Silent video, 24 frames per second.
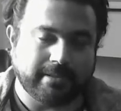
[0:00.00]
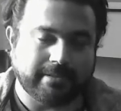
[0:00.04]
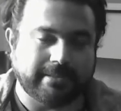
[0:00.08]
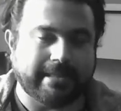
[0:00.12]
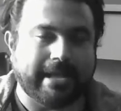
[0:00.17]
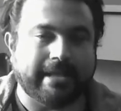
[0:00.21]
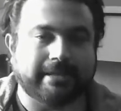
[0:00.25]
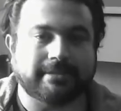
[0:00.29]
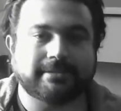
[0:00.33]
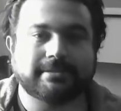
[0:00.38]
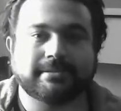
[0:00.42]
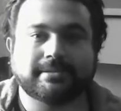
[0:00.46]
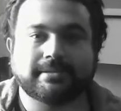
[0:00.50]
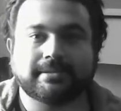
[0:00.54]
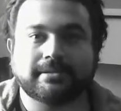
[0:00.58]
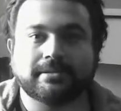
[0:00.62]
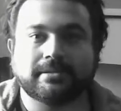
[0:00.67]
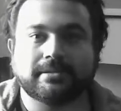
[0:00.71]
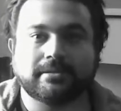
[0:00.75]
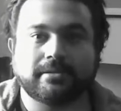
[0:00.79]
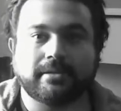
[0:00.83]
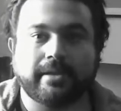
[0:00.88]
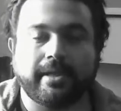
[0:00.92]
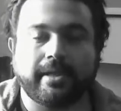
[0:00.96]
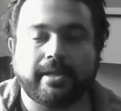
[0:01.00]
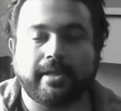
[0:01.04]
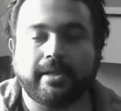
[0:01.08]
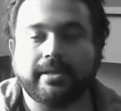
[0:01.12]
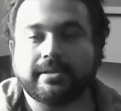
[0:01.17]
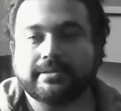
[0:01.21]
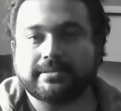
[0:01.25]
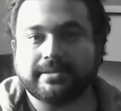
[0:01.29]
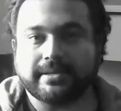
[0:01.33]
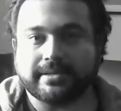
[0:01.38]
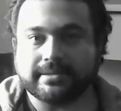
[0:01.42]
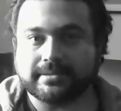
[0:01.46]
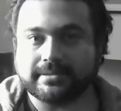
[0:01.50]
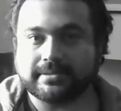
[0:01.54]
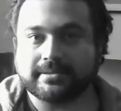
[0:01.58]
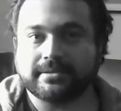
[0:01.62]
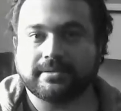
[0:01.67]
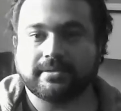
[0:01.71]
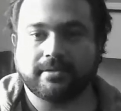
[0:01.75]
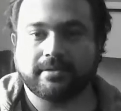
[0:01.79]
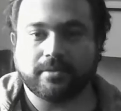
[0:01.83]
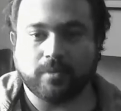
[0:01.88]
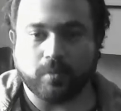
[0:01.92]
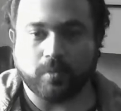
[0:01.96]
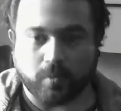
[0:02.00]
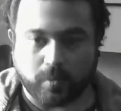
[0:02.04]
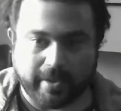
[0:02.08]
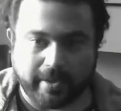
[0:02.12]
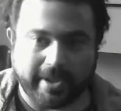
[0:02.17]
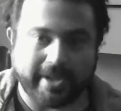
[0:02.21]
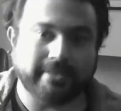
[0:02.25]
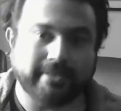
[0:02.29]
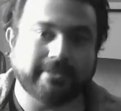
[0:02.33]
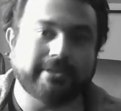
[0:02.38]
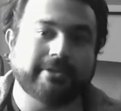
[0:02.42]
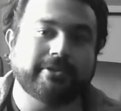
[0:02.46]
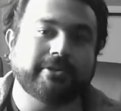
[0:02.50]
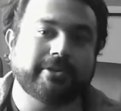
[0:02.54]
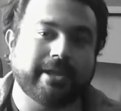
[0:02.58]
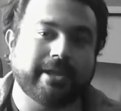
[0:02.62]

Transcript: That's the easiest way that you